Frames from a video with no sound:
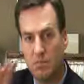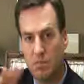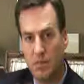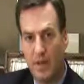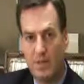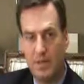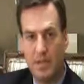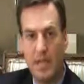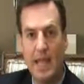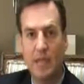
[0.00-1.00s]
provide
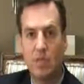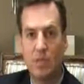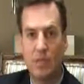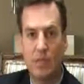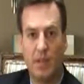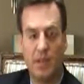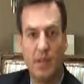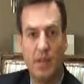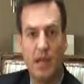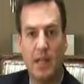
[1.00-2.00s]
stains so that they can
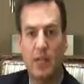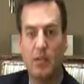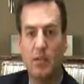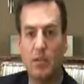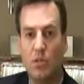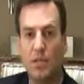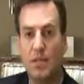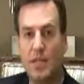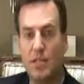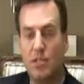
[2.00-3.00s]
look at it, and then they'll look
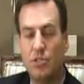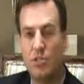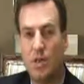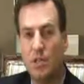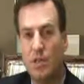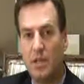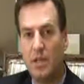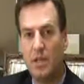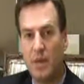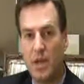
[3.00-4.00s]
at that tissue
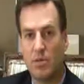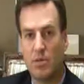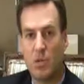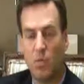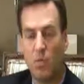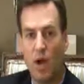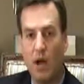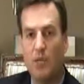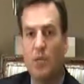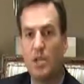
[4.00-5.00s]
underneath the microscope
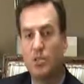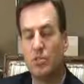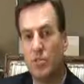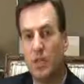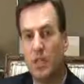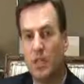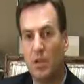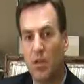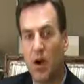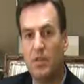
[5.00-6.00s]
while the patient is waiting in
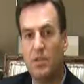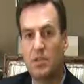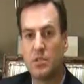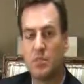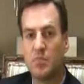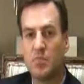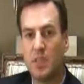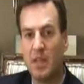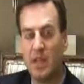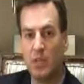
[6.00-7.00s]
their office
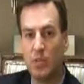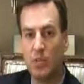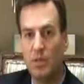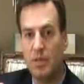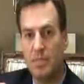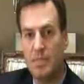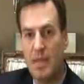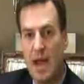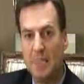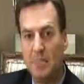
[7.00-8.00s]
and literally
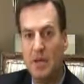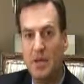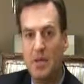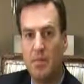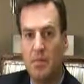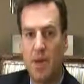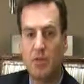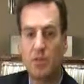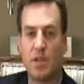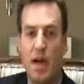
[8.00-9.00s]
map
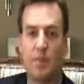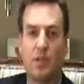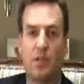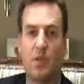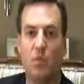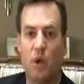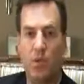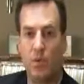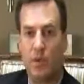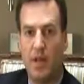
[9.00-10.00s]
microscopically
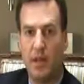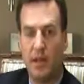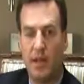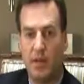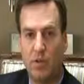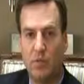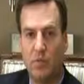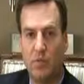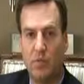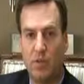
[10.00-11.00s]
whether or not they have all the
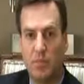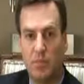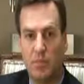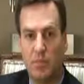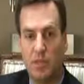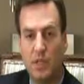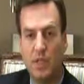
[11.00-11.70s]
tumor removed.